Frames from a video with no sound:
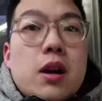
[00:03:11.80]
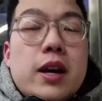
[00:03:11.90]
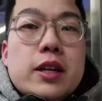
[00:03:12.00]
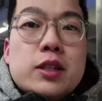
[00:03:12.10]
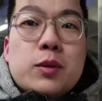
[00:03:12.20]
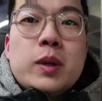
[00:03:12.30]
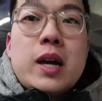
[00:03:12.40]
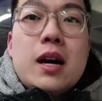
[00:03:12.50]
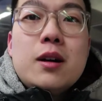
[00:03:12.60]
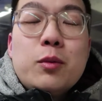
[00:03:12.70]
Okay, so we're
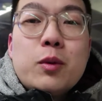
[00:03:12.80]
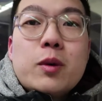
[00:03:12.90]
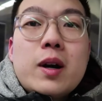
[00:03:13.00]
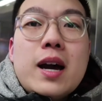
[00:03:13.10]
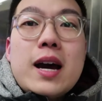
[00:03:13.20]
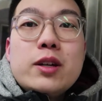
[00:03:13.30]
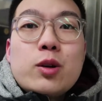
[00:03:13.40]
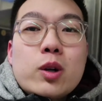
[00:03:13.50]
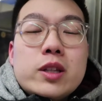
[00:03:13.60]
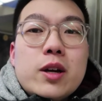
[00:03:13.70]
now, we're at
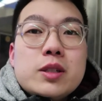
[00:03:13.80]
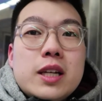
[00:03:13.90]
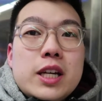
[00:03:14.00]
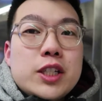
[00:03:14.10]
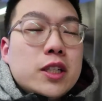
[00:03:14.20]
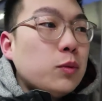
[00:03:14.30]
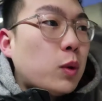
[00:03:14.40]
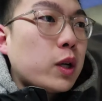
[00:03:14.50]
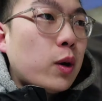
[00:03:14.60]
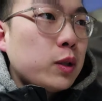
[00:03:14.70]
Yorkdale Station.
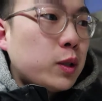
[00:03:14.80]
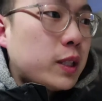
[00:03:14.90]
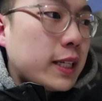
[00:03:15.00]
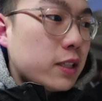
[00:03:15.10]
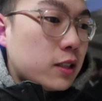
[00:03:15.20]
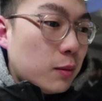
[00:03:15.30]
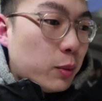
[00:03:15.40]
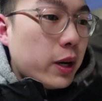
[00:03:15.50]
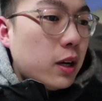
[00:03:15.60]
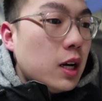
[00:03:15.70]
We're going to take the
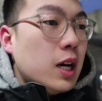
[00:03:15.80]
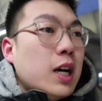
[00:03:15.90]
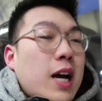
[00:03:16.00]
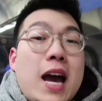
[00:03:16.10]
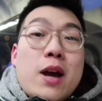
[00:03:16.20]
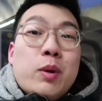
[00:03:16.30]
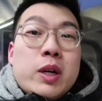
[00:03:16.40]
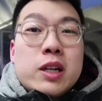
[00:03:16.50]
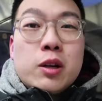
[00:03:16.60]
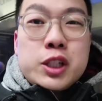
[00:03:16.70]
subway and we're
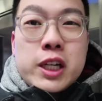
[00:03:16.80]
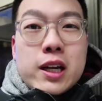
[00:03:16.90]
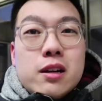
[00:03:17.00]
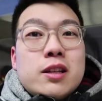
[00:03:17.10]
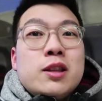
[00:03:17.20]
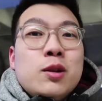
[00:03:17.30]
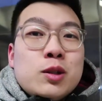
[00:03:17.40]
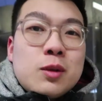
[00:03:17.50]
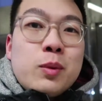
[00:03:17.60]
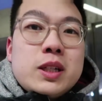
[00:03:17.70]
gonna go check out the new
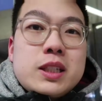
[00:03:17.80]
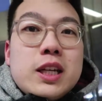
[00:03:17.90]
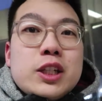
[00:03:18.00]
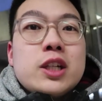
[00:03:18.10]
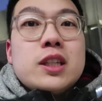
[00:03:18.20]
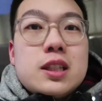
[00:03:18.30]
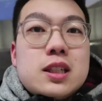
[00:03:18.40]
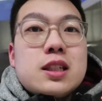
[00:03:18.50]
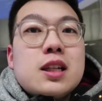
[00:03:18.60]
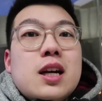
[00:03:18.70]
subway stations
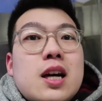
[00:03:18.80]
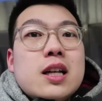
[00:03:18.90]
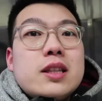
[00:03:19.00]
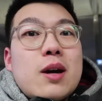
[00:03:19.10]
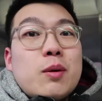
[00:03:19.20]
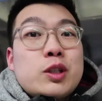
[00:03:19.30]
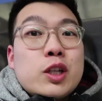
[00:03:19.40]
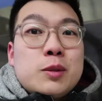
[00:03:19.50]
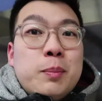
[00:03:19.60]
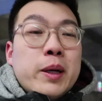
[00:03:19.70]
that were
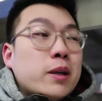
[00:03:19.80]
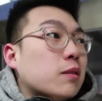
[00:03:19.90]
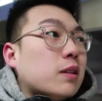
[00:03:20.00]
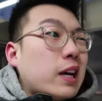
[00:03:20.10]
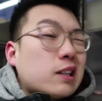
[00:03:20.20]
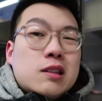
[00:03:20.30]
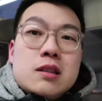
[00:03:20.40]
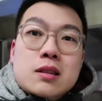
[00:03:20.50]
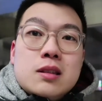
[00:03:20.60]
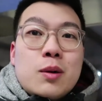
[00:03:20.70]
just built like
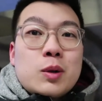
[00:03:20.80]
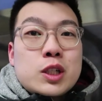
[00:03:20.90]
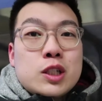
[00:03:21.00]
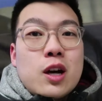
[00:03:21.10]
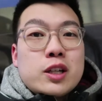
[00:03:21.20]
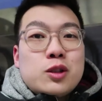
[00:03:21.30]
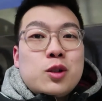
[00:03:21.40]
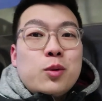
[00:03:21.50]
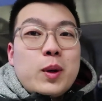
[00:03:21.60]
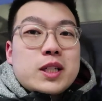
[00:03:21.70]
that were just launched
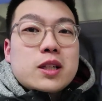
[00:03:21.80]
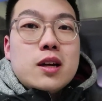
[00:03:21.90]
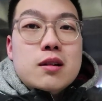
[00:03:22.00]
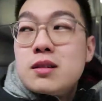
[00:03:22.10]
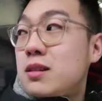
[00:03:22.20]
two weeks ago